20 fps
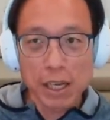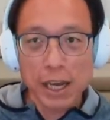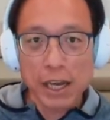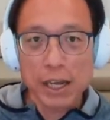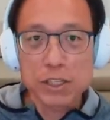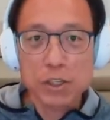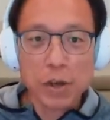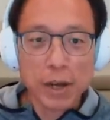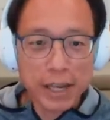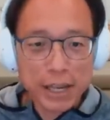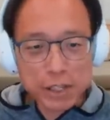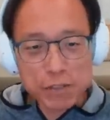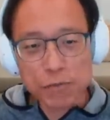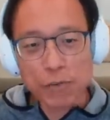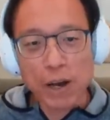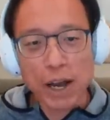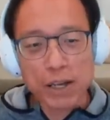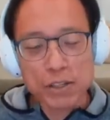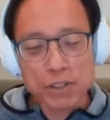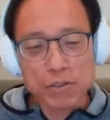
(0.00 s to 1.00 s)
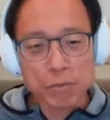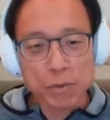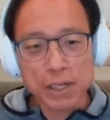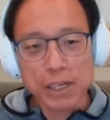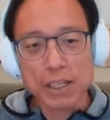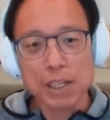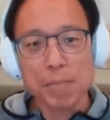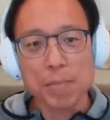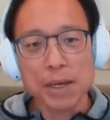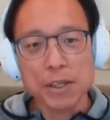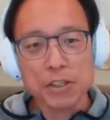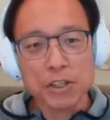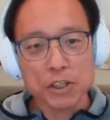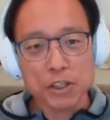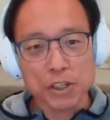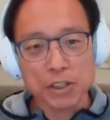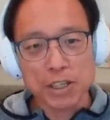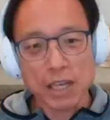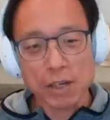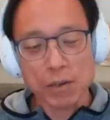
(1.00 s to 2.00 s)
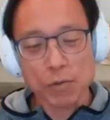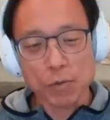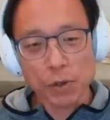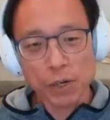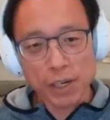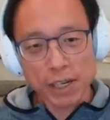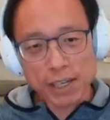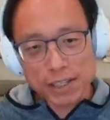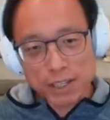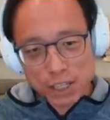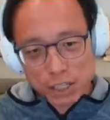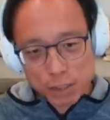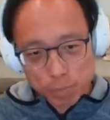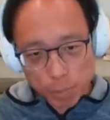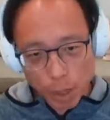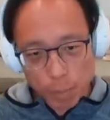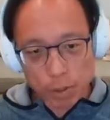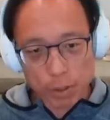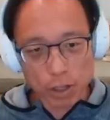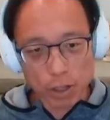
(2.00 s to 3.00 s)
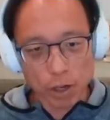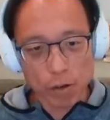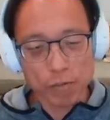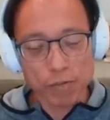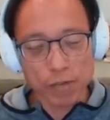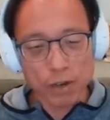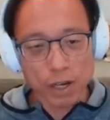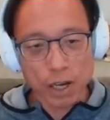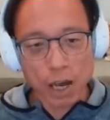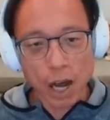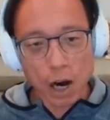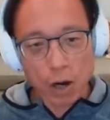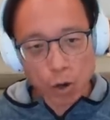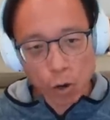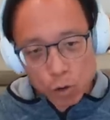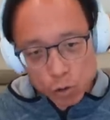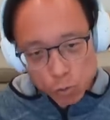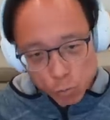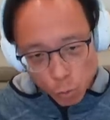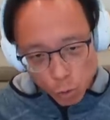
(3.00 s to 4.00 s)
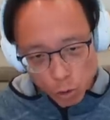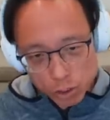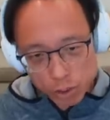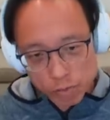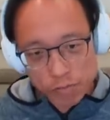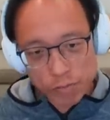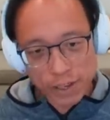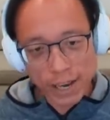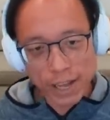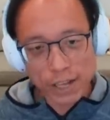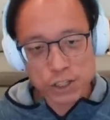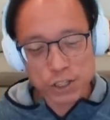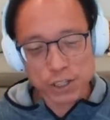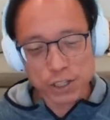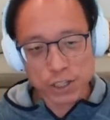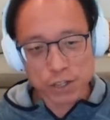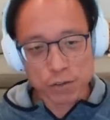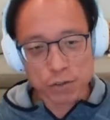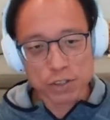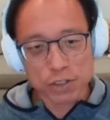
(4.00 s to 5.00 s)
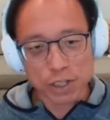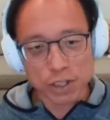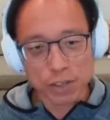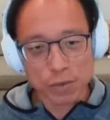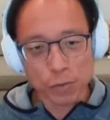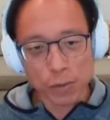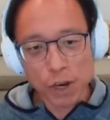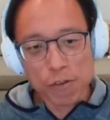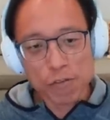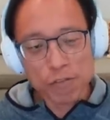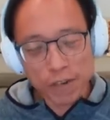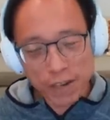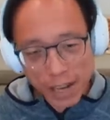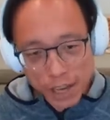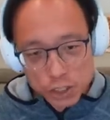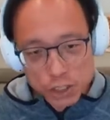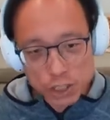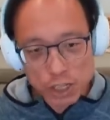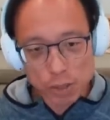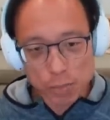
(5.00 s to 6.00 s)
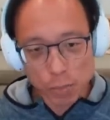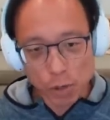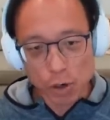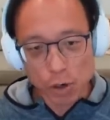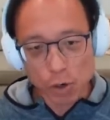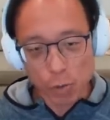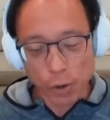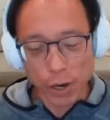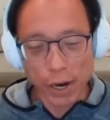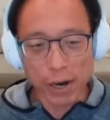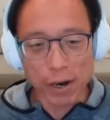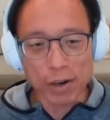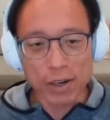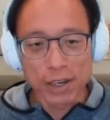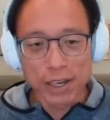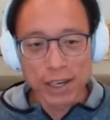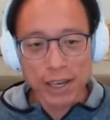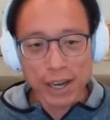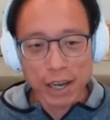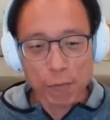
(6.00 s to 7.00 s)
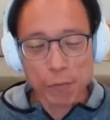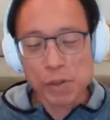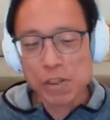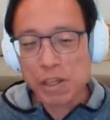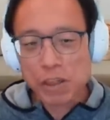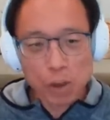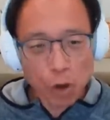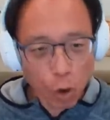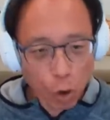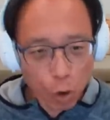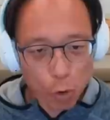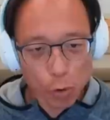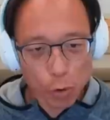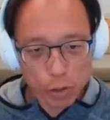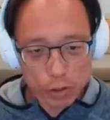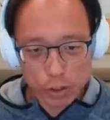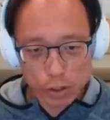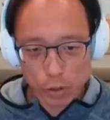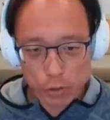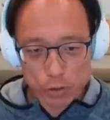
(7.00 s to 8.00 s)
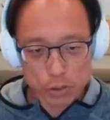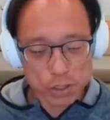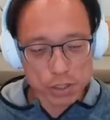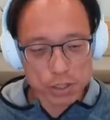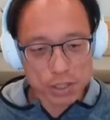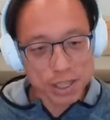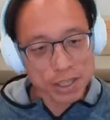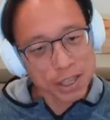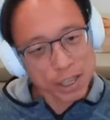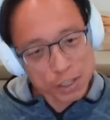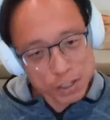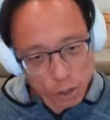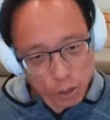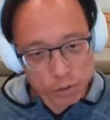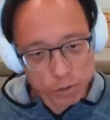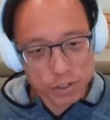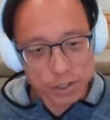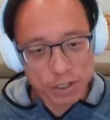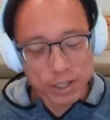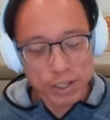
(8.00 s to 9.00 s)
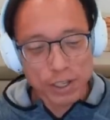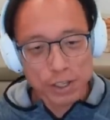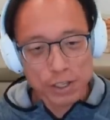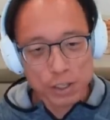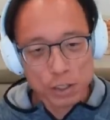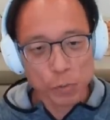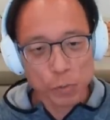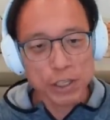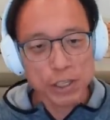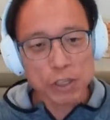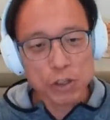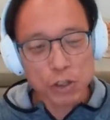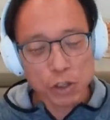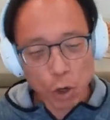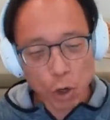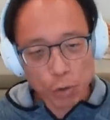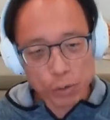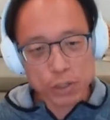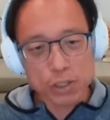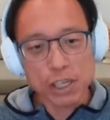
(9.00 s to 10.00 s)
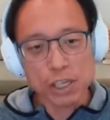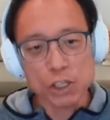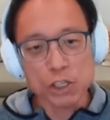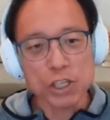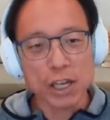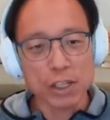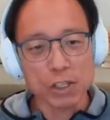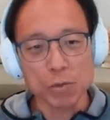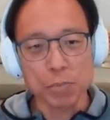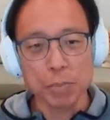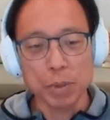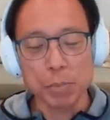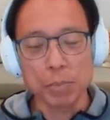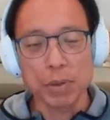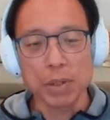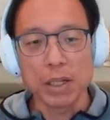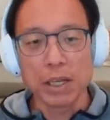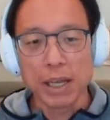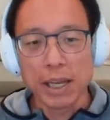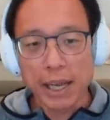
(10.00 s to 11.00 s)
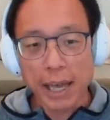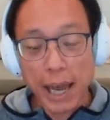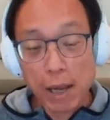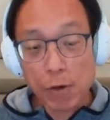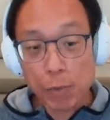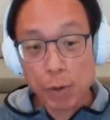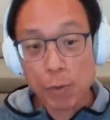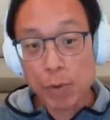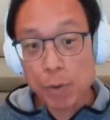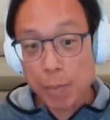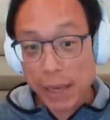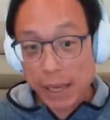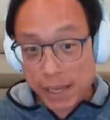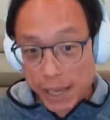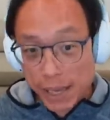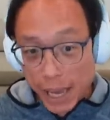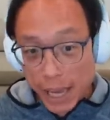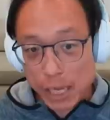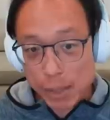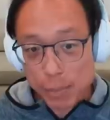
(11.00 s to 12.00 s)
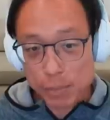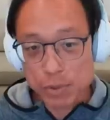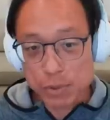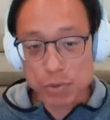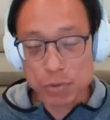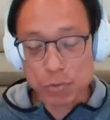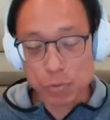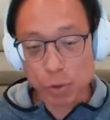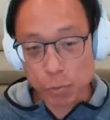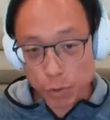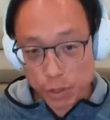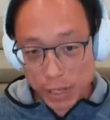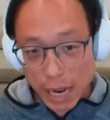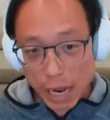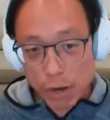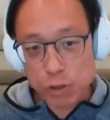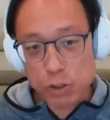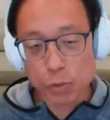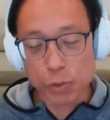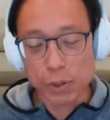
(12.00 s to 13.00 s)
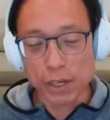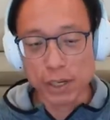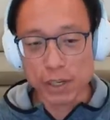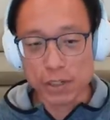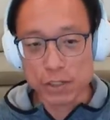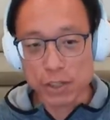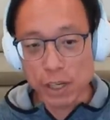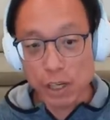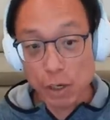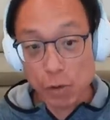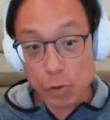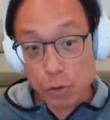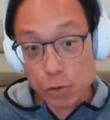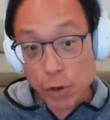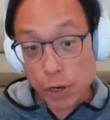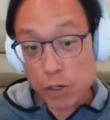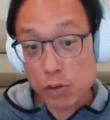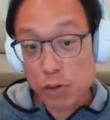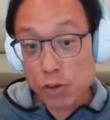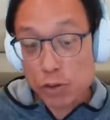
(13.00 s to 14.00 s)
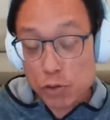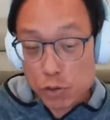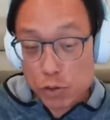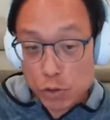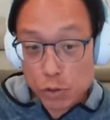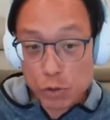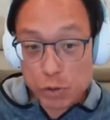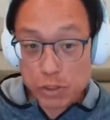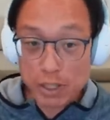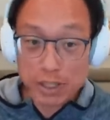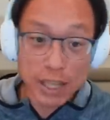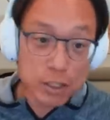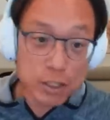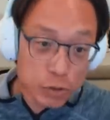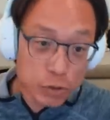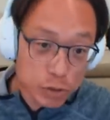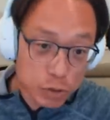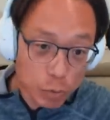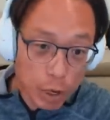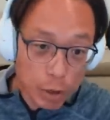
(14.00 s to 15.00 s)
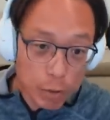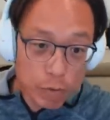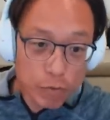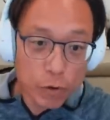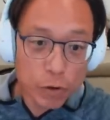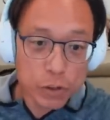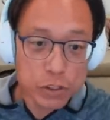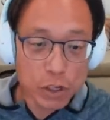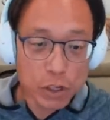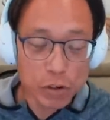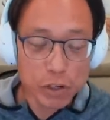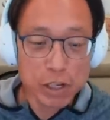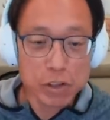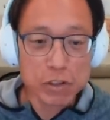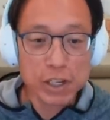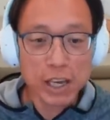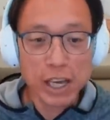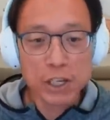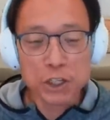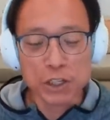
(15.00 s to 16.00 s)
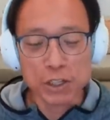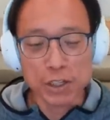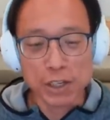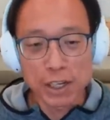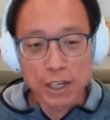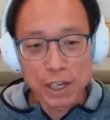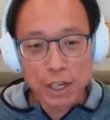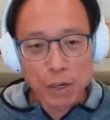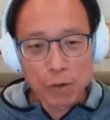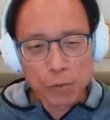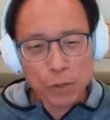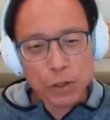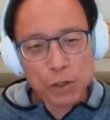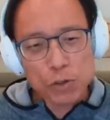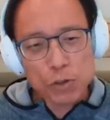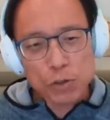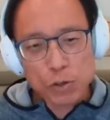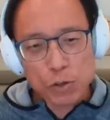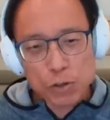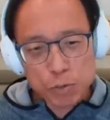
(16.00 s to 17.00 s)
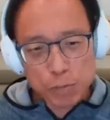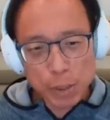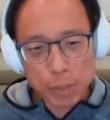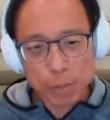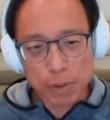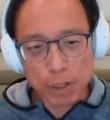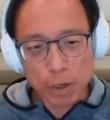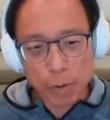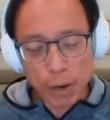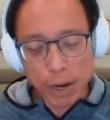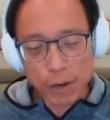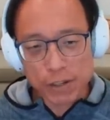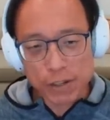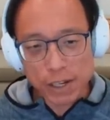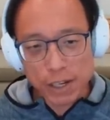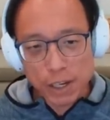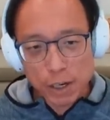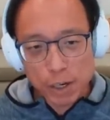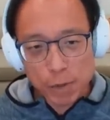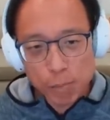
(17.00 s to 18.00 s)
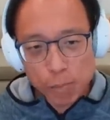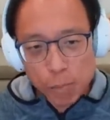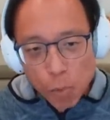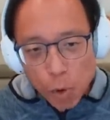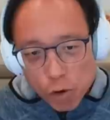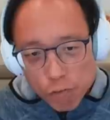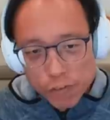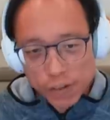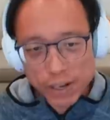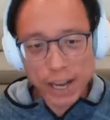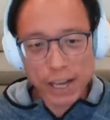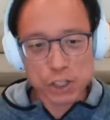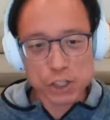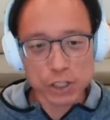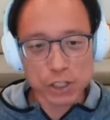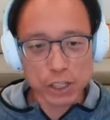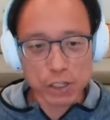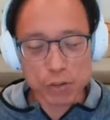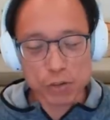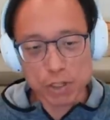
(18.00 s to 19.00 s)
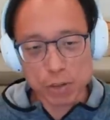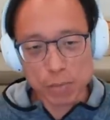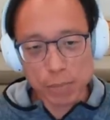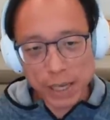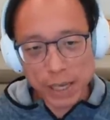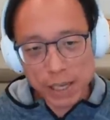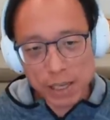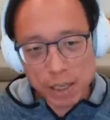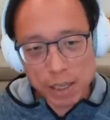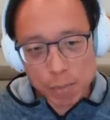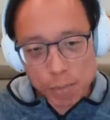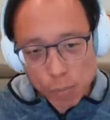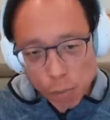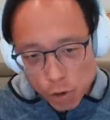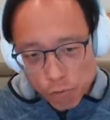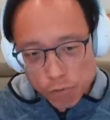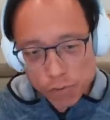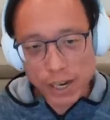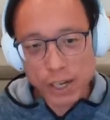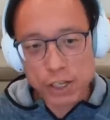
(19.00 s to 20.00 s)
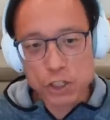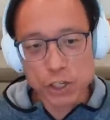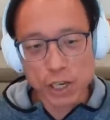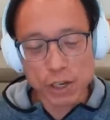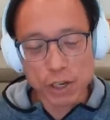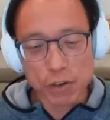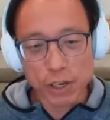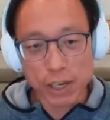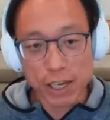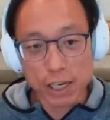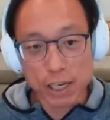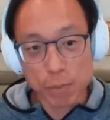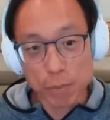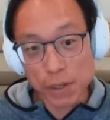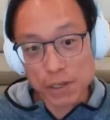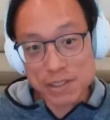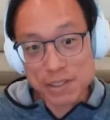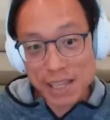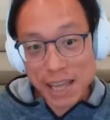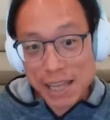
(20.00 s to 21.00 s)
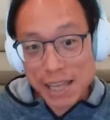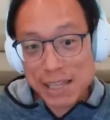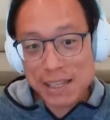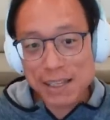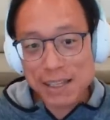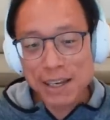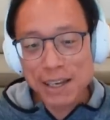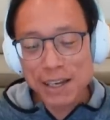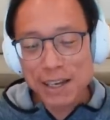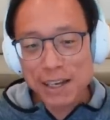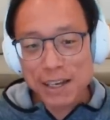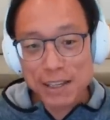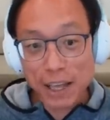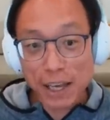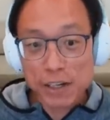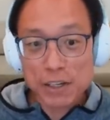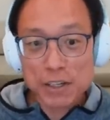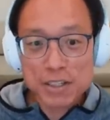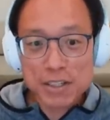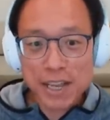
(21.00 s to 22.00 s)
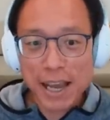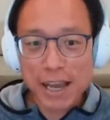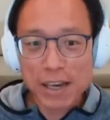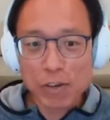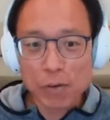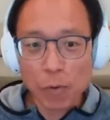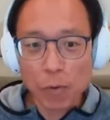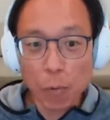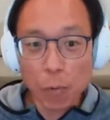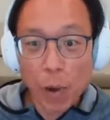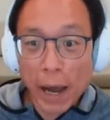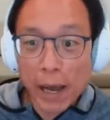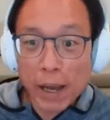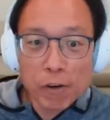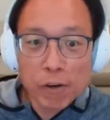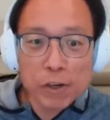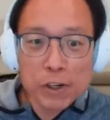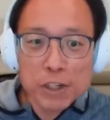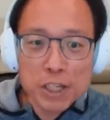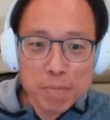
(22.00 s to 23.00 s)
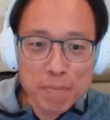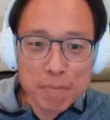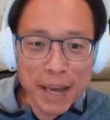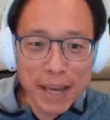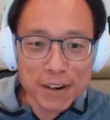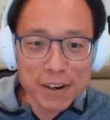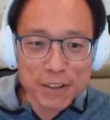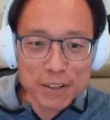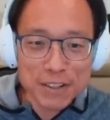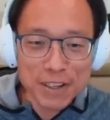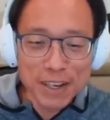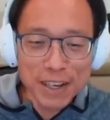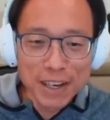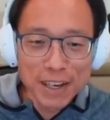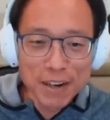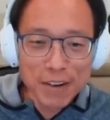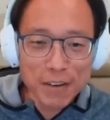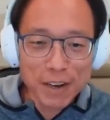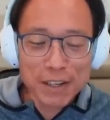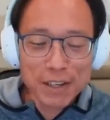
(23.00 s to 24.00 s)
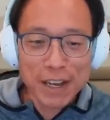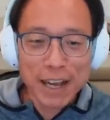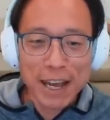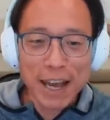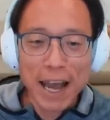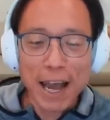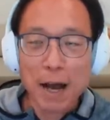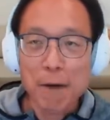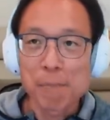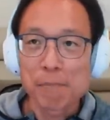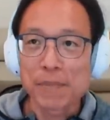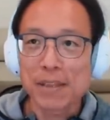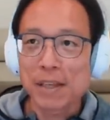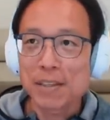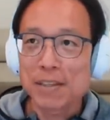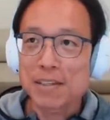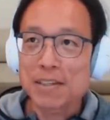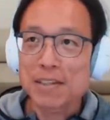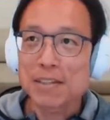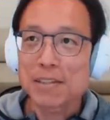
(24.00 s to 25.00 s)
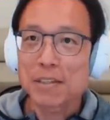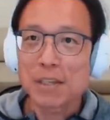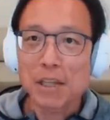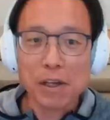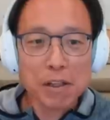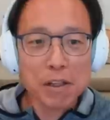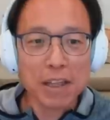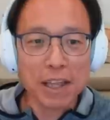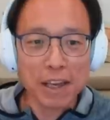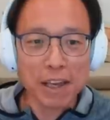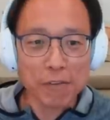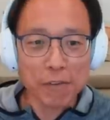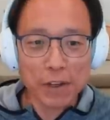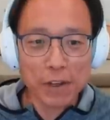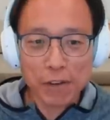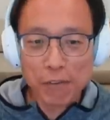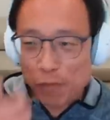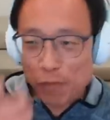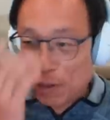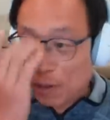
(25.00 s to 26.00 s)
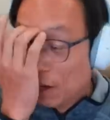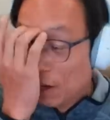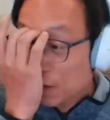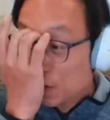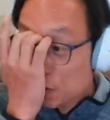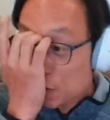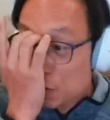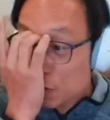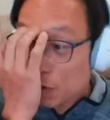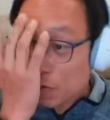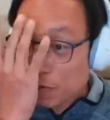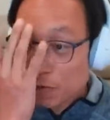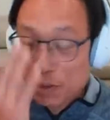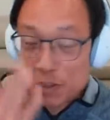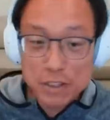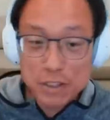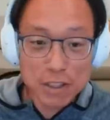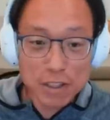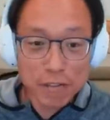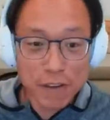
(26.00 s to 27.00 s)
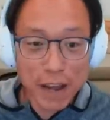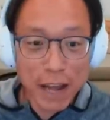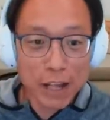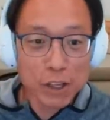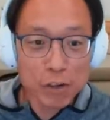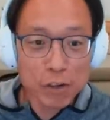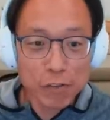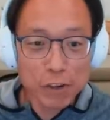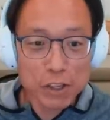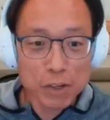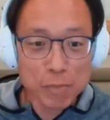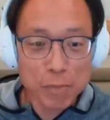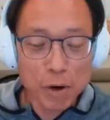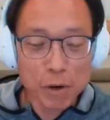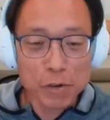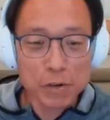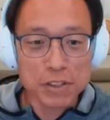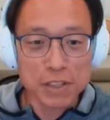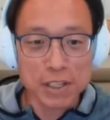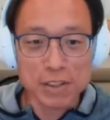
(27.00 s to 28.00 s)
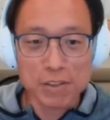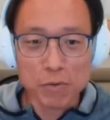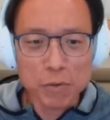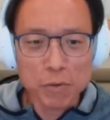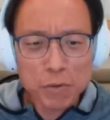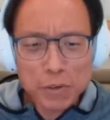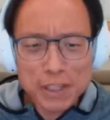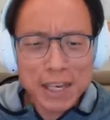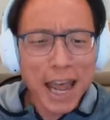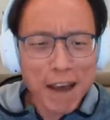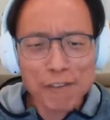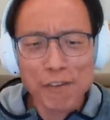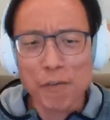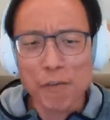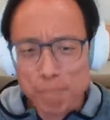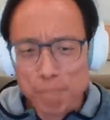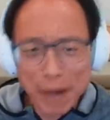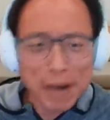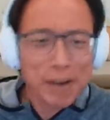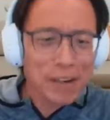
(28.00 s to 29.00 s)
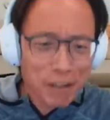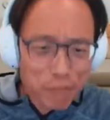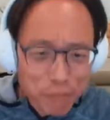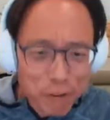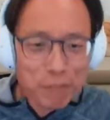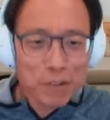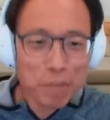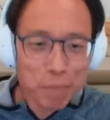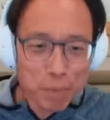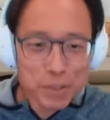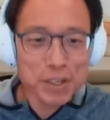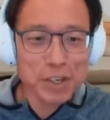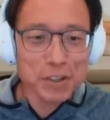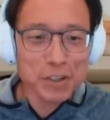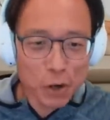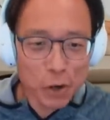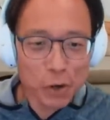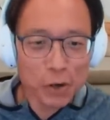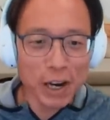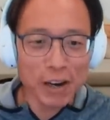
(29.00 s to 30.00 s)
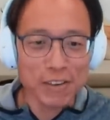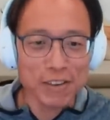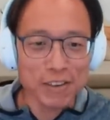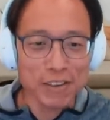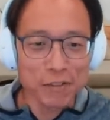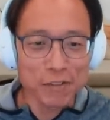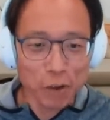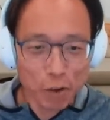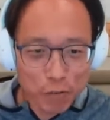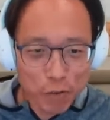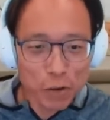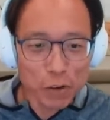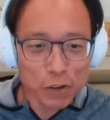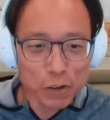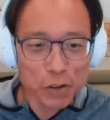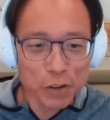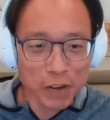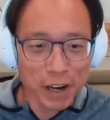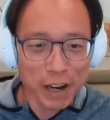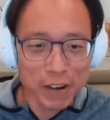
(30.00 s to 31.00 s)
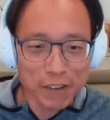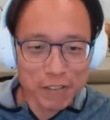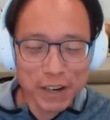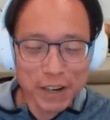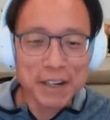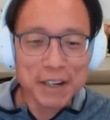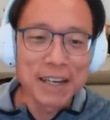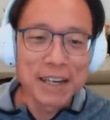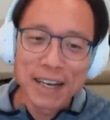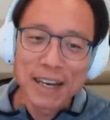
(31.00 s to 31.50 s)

And so I guess for us, really, the message is that we're in this bubble of our own world of financial literacy. We are financially more aware, and we think the whole world knows this, and they don't. So we need to go and teach that to people. And when we make games, what we're now doing is we're trying to introduce, and that's also why we're focusing on education. We introduce people around more financial literacy, making them more financially educated, because then they understand why ownership matters. Right? Um, this is other thing. But if we understood, for instance, the value of our democracy, is we wouldn't have barely 50% turnout or voter turnout, right?